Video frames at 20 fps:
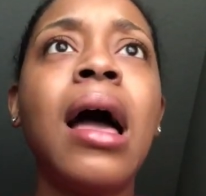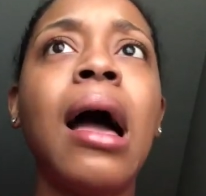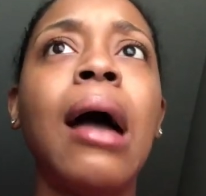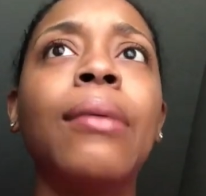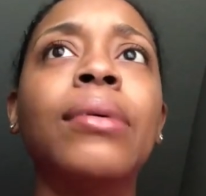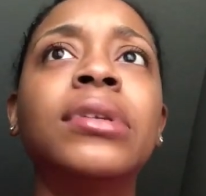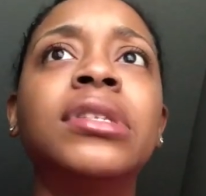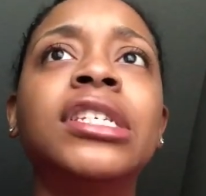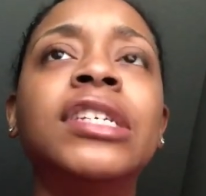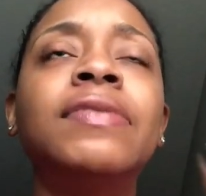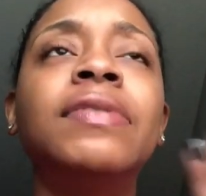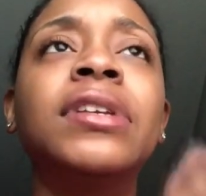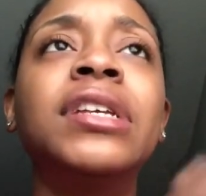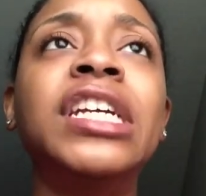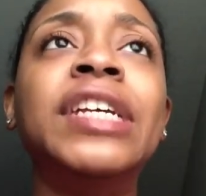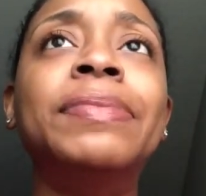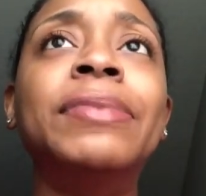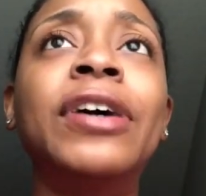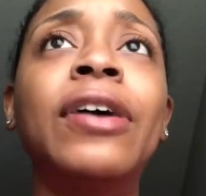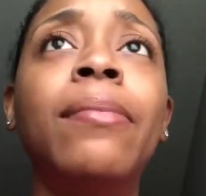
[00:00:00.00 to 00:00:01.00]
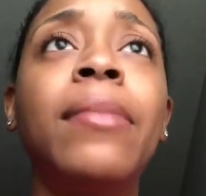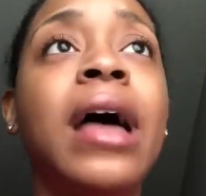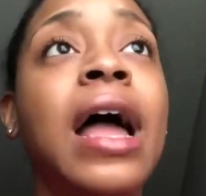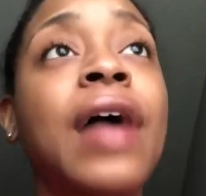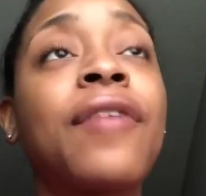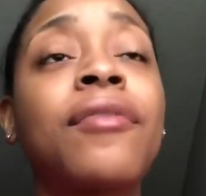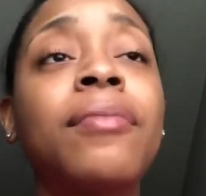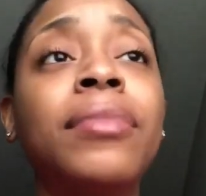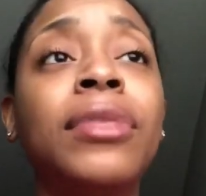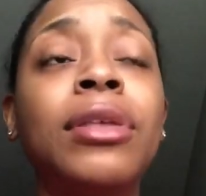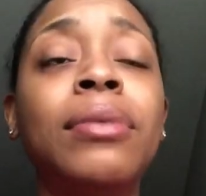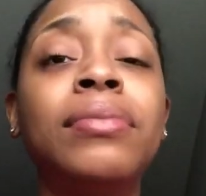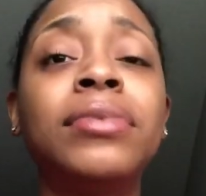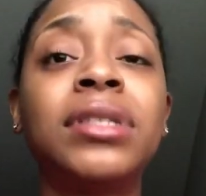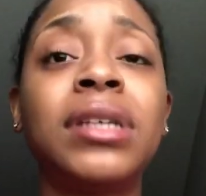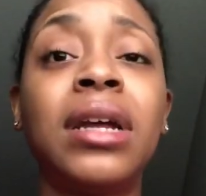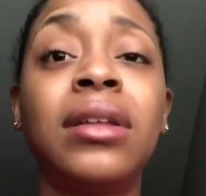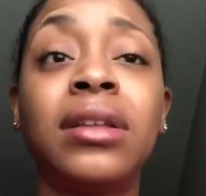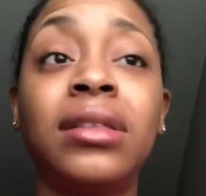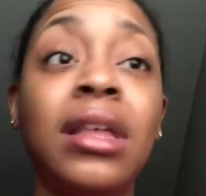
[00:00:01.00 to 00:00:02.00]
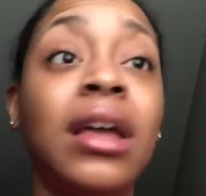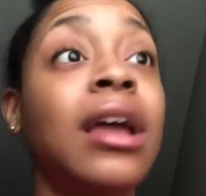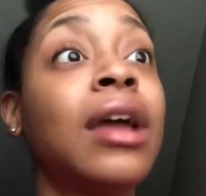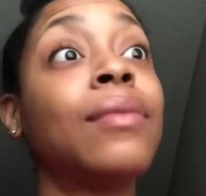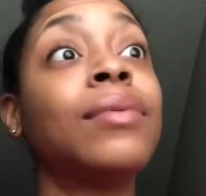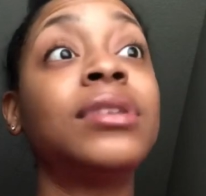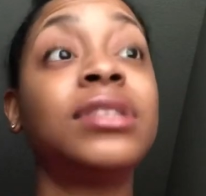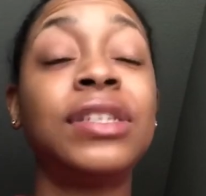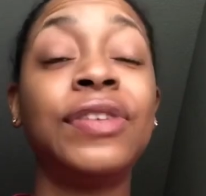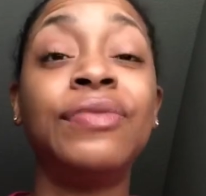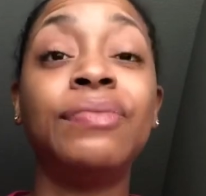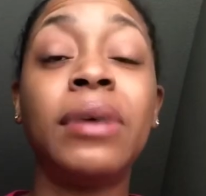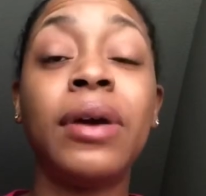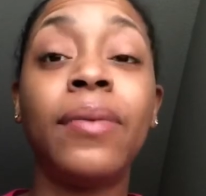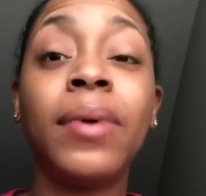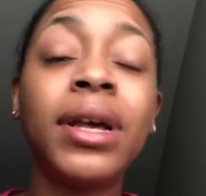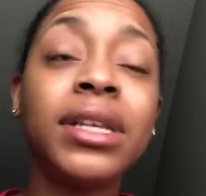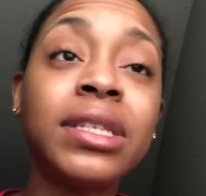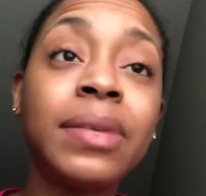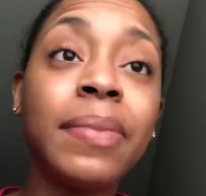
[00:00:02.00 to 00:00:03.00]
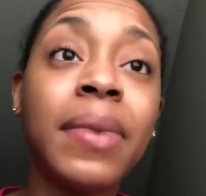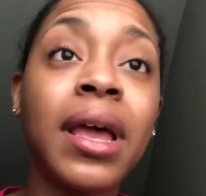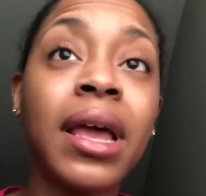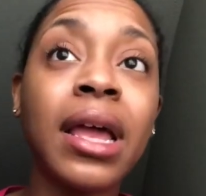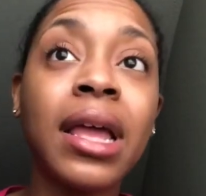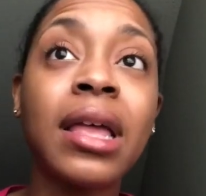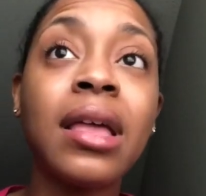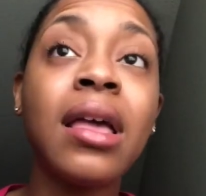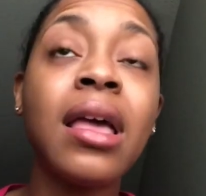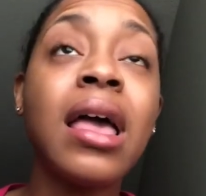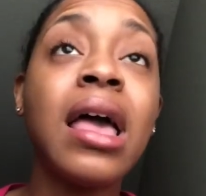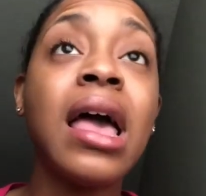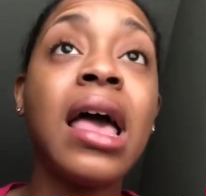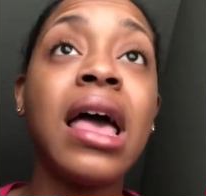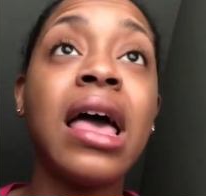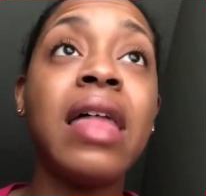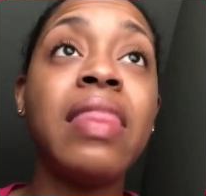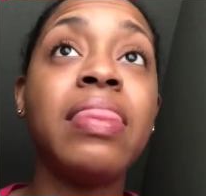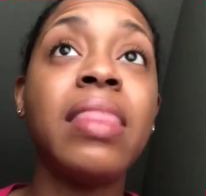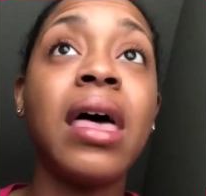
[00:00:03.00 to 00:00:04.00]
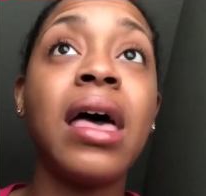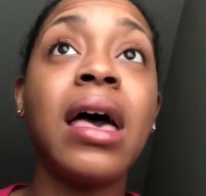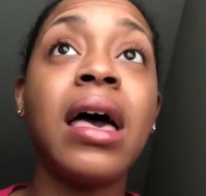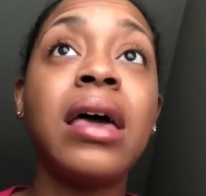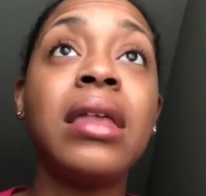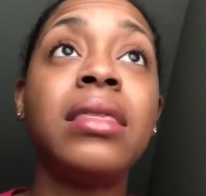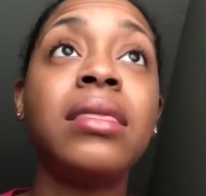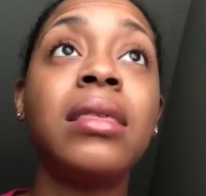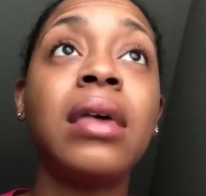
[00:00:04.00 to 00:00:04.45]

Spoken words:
I received an email back from them saying that they had received my resume, and that